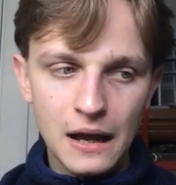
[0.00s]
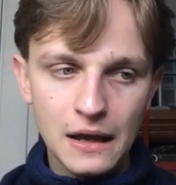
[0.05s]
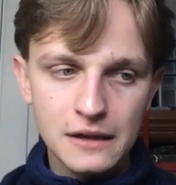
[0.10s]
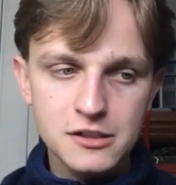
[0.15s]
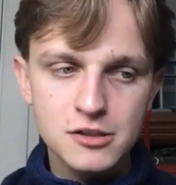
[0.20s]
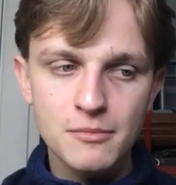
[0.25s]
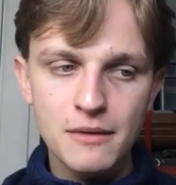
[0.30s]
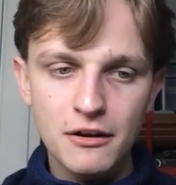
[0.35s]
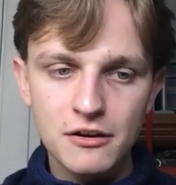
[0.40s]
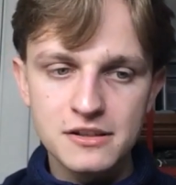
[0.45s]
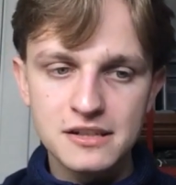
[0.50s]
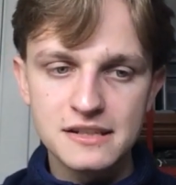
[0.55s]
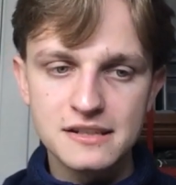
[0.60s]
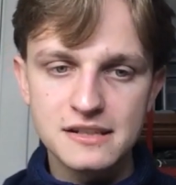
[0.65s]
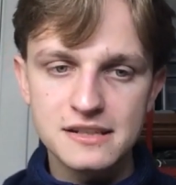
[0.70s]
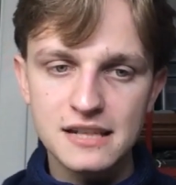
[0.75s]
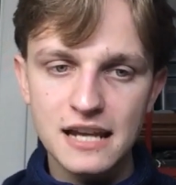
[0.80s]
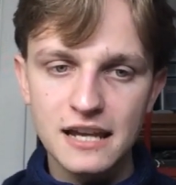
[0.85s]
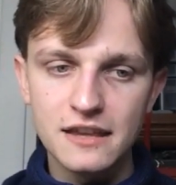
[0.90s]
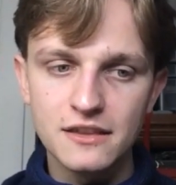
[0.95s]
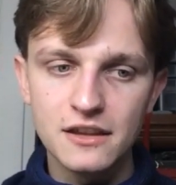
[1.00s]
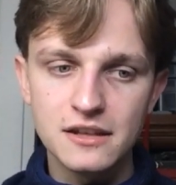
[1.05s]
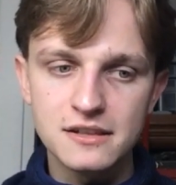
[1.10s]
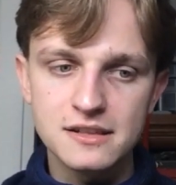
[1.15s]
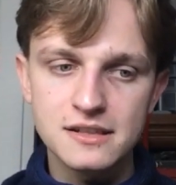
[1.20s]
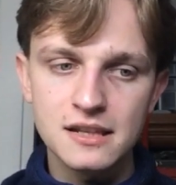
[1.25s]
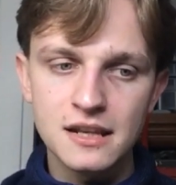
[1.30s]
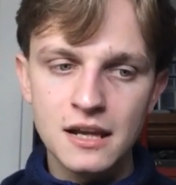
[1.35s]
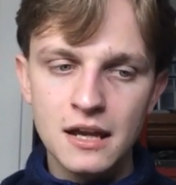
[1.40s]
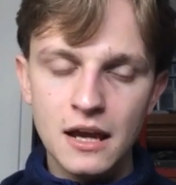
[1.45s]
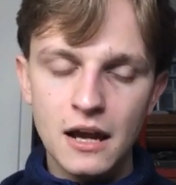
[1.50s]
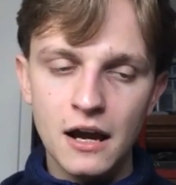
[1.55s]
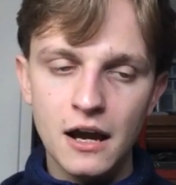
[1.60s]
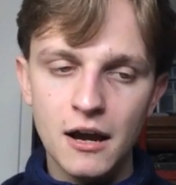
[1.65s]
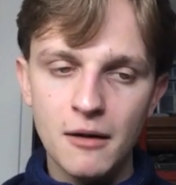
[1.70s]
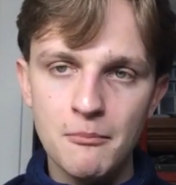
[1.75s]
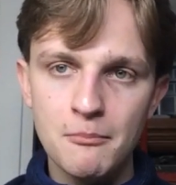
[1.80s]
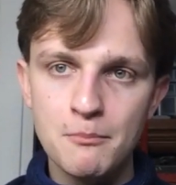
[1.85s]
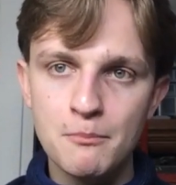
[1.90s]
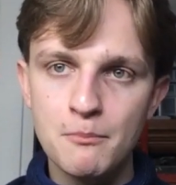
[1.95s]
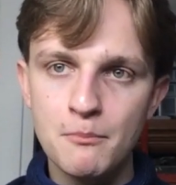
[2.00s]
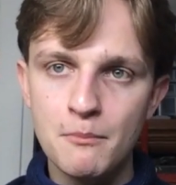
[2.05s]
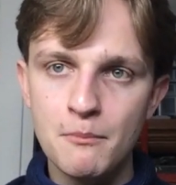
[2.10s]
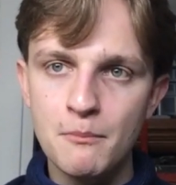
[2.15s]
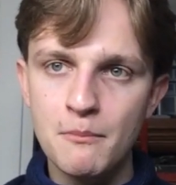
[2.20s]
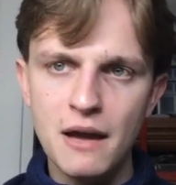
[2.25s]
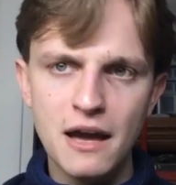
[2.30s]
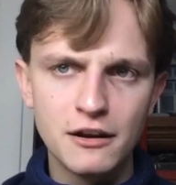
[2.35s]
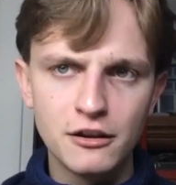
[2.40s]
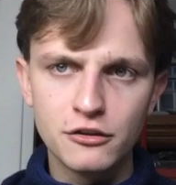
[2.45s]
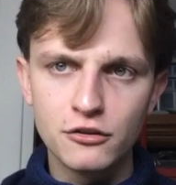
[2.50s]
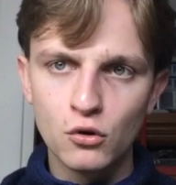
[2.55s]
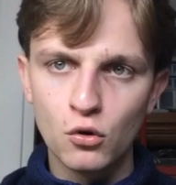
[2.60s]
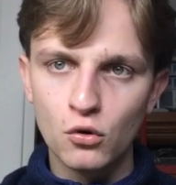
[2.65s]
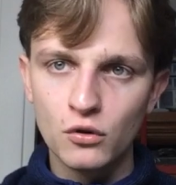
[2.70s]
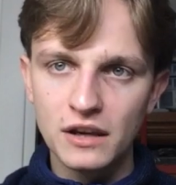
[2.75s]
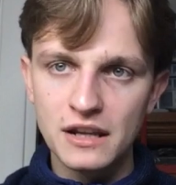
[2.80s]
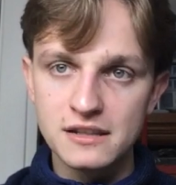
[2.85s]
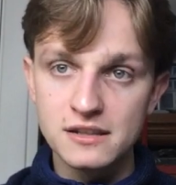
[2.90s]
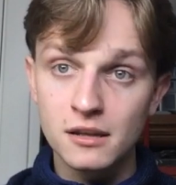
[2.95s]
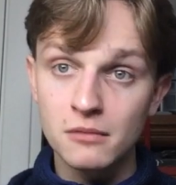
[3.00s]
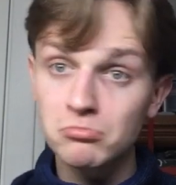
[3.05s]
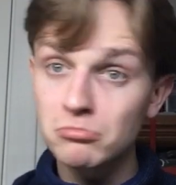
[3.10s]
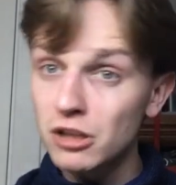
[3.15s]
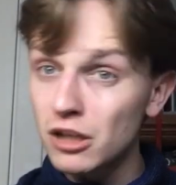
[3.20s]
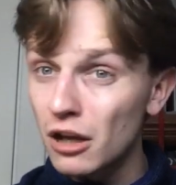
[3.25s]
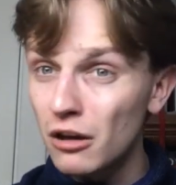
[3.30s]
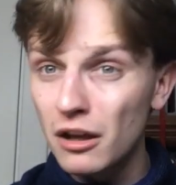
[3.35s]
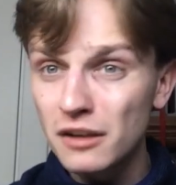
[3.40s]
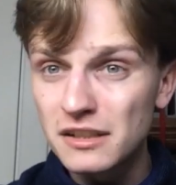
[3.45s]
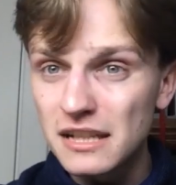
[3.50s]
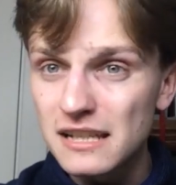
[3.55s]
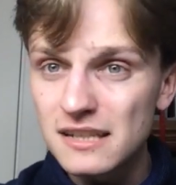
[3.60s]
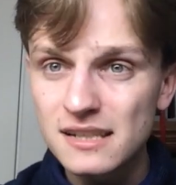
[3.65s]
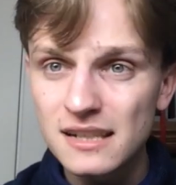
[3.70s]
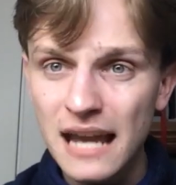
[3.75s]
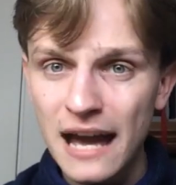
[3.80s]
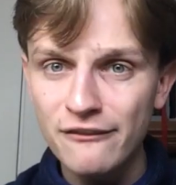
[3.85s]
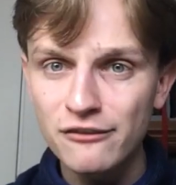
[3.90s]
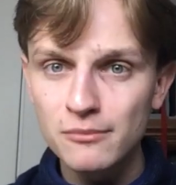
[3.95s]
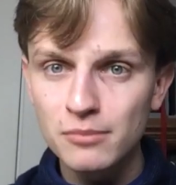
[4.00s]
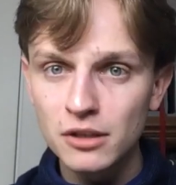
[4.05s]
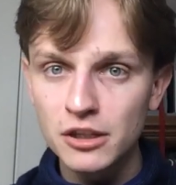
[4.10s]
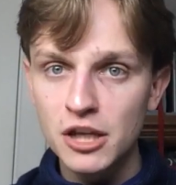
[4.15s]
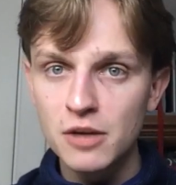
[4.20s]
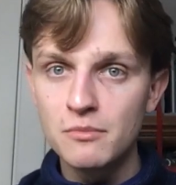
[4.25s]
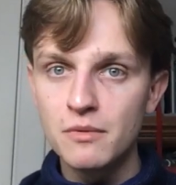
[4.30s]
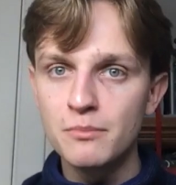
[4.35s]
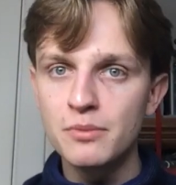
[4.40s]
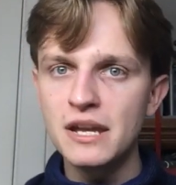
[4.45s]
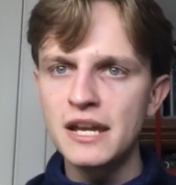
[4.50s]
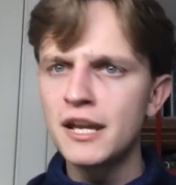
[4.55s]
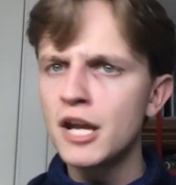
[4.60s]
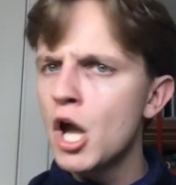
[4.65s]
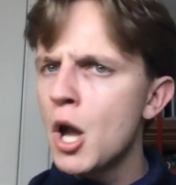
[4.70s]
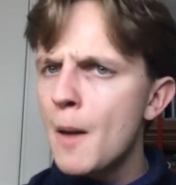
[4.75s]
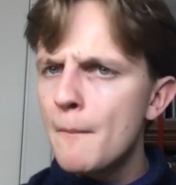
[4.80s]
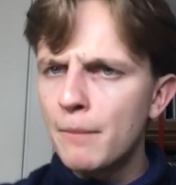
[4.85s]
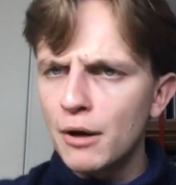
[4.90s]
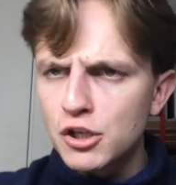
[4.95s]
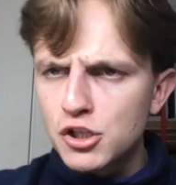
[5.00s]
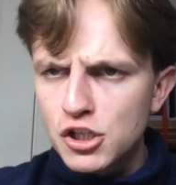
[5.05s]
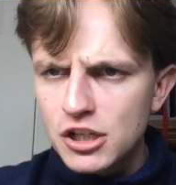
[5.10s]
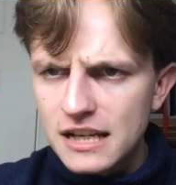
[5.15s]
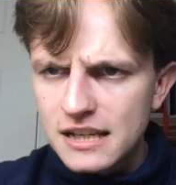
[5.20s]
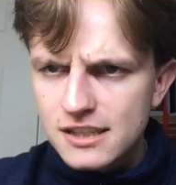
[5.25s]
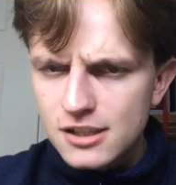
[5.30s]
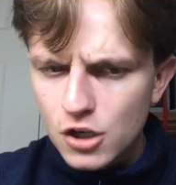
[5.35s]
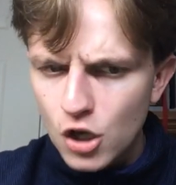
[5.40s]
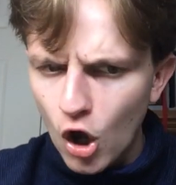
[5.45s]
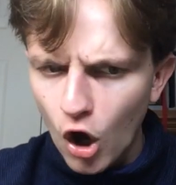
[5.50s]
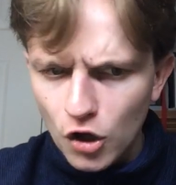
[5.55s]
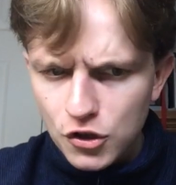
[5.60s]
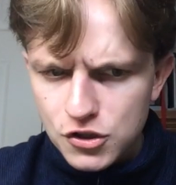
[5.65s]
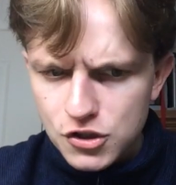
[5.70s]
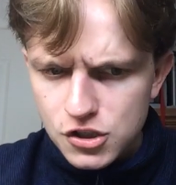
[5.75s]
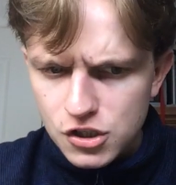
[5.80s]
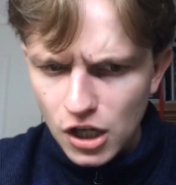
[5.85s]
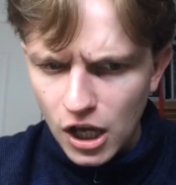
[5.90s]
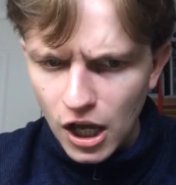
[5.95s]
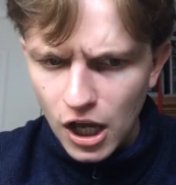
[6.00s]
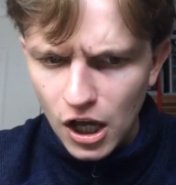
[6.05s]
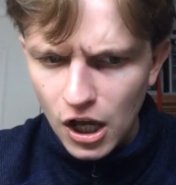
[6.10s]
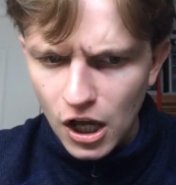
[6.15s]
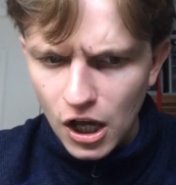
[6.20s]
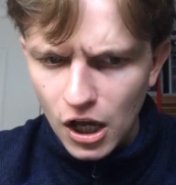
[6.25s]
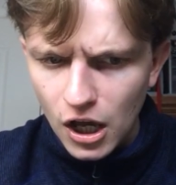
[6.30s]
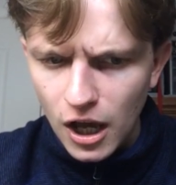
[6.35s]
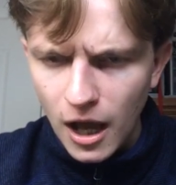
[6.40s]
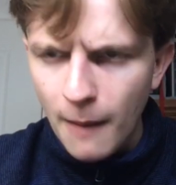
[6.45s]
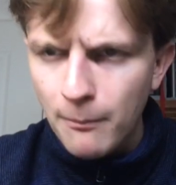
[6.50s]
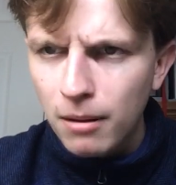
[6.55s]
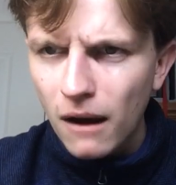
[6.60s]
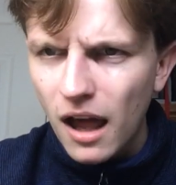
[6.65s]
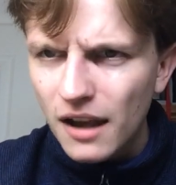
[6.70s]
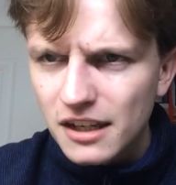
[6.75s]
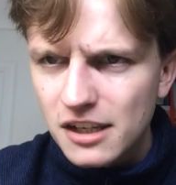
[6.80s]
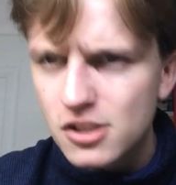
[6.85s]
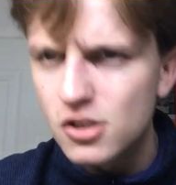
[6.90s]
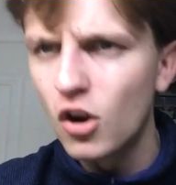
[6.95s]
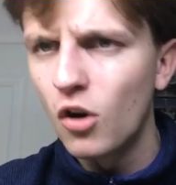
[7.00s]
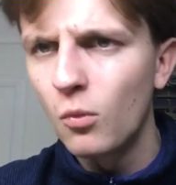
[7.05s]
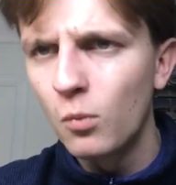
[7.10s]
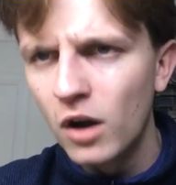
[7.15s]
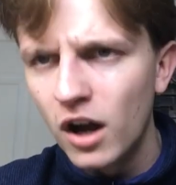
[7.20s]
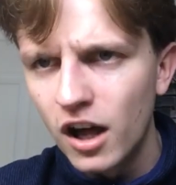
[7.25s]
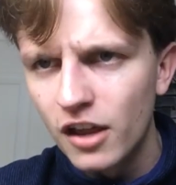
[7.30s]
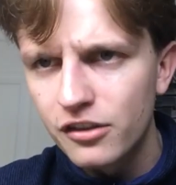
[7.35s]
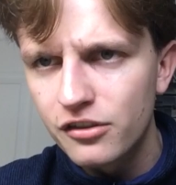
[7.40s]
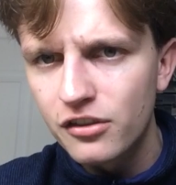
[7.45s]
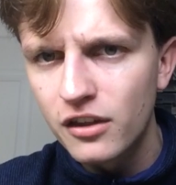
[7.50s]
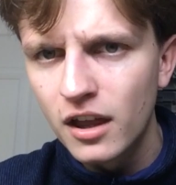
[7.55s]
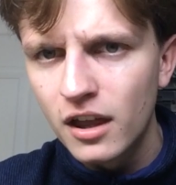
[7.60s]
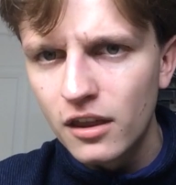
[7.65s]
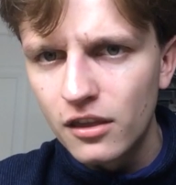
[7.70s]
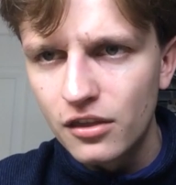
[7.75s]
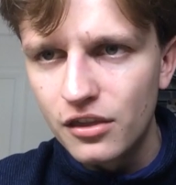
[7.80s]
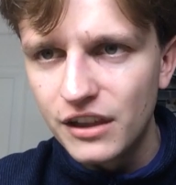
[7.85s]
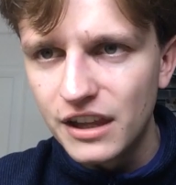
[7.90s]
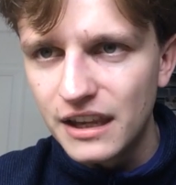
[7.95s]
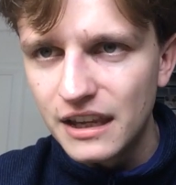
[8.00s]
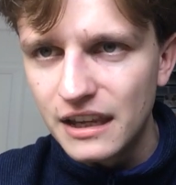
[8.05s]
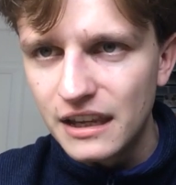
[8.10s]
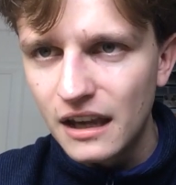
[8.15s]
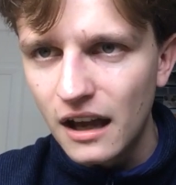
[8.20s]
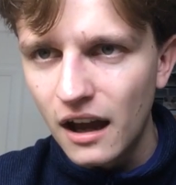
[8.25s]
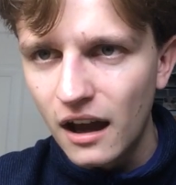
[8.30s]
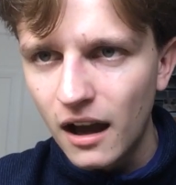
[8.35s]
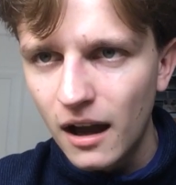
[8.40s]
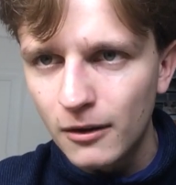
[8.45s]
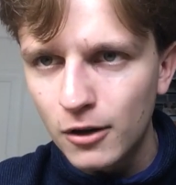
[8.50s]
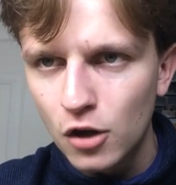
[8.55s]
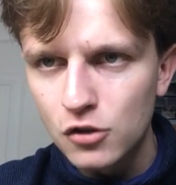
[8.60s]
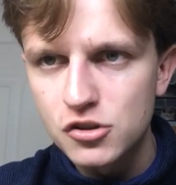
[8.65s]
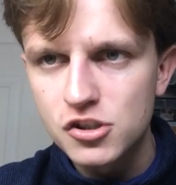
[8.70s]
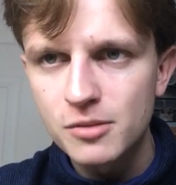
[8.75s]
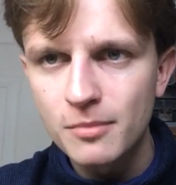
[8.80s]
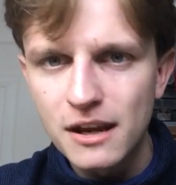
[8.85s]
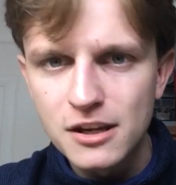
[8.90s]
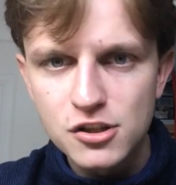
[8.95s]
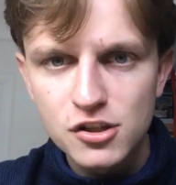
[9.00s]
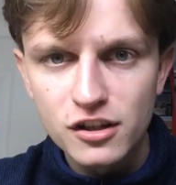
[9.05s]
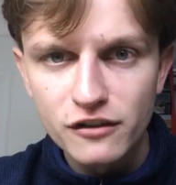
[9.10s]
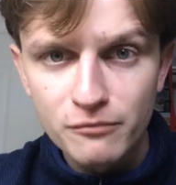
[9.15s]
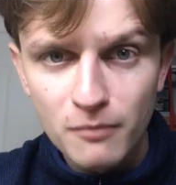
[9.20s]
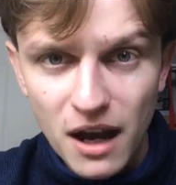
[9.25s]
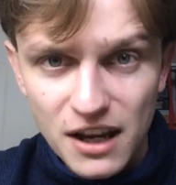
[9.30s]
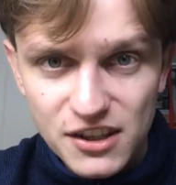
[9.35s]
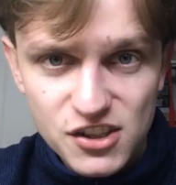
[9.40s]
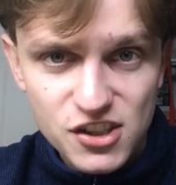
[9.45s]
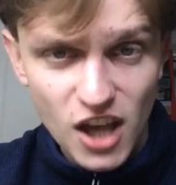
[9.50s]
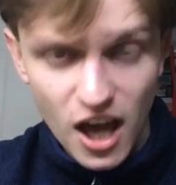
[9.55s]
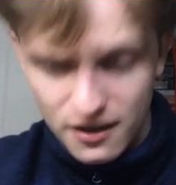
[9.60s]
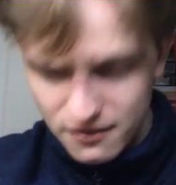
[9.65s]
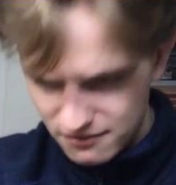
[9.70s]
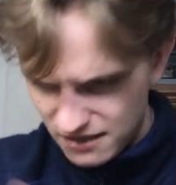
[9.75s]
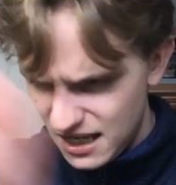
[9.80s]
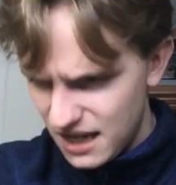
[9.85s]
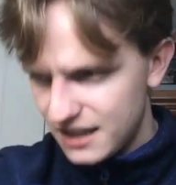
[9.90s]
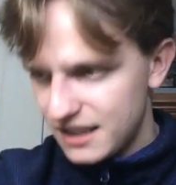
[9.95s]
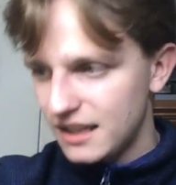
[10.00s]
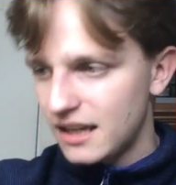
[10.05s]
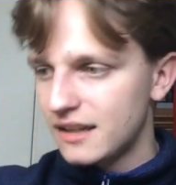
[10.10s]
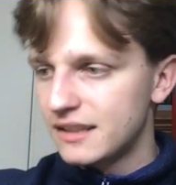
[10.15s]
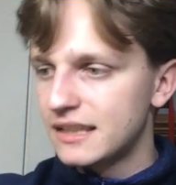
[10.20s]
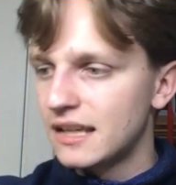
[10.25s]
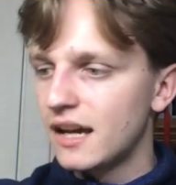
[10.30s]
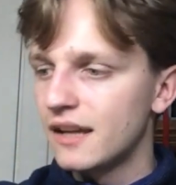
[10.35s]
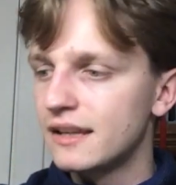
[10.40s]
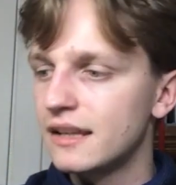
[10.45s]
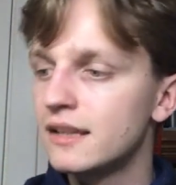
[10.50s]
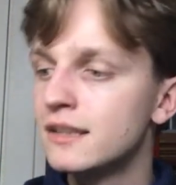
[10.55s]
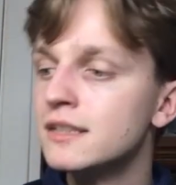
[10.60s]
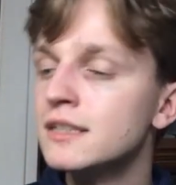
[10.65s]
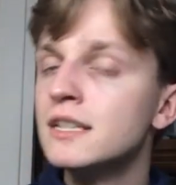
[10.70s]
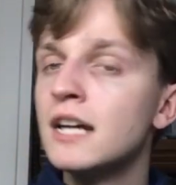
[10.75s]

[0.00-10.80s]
temerity to say that Mary Thorne is a decent, affable human being, but she is not. Her blood is not worth the consummation of my son. Yada yada yada.